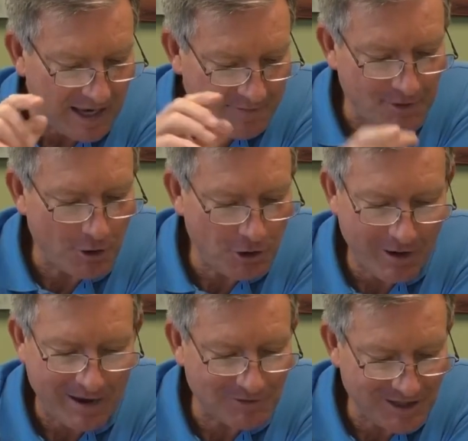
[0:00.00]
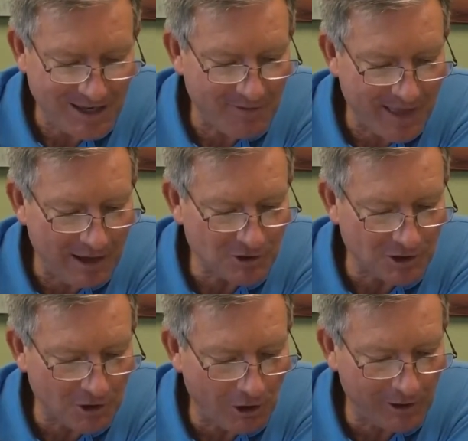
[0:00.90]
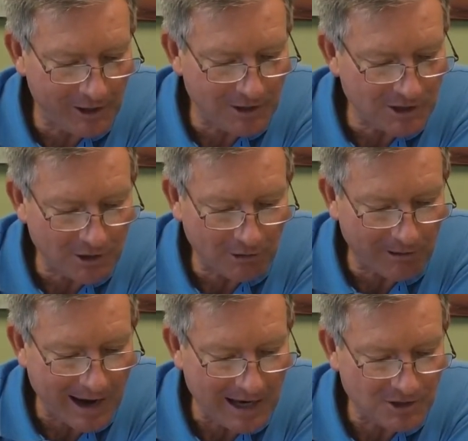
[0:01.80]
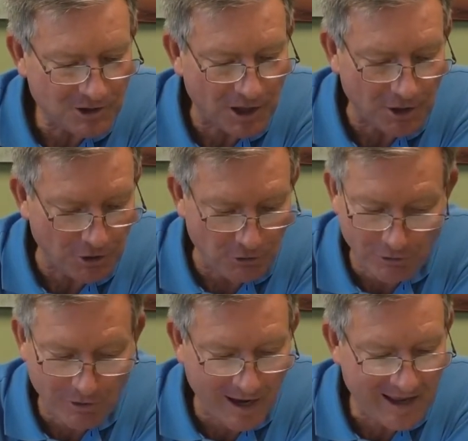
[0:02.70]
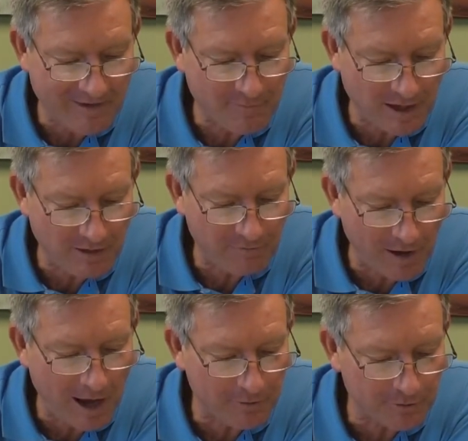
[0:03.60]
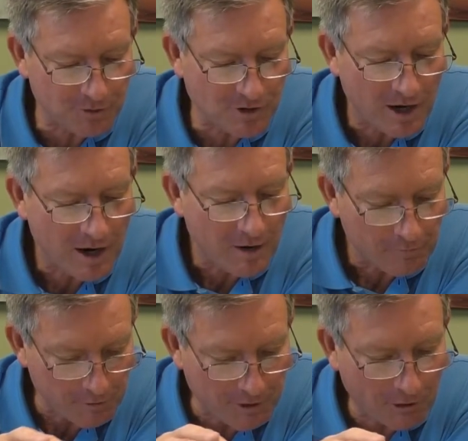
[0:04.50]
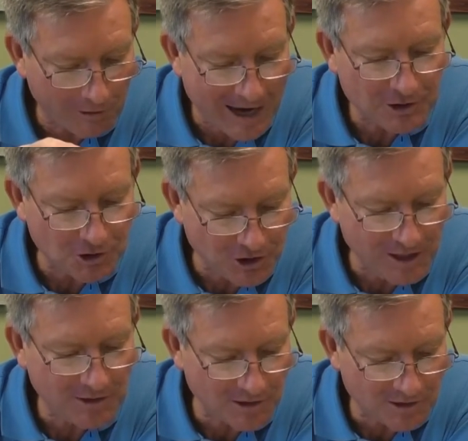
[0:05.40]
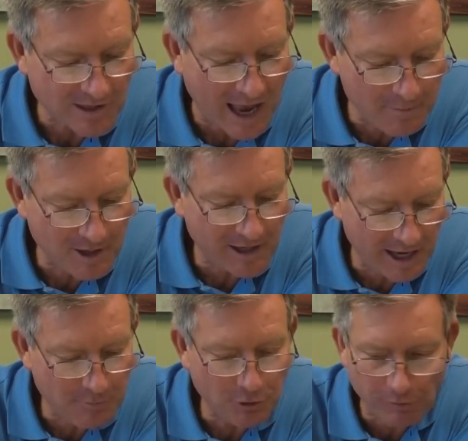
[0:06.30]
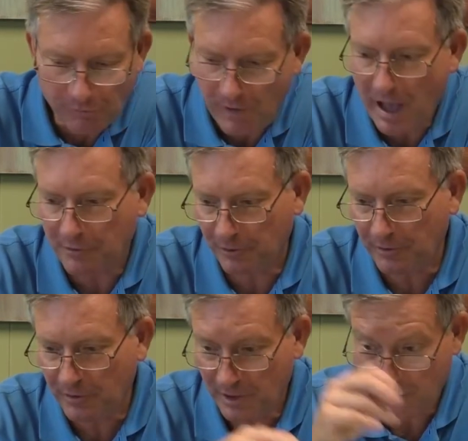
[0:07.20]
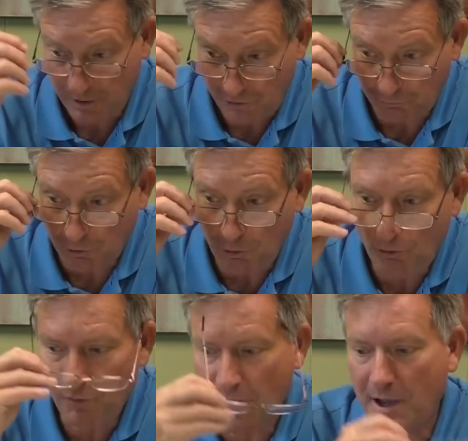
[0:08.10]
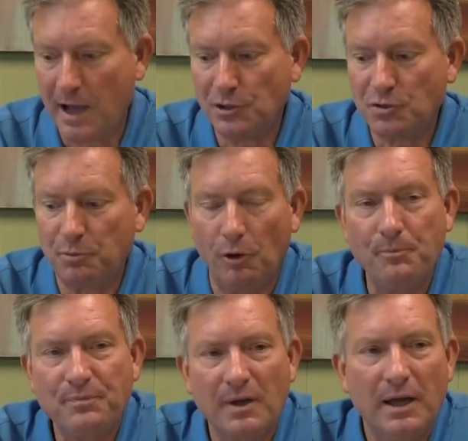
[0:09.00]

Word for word: even though you have 10,000 guardians in Christ, you do not have many fathers, for in Christ Jesus I became your father through the gospel.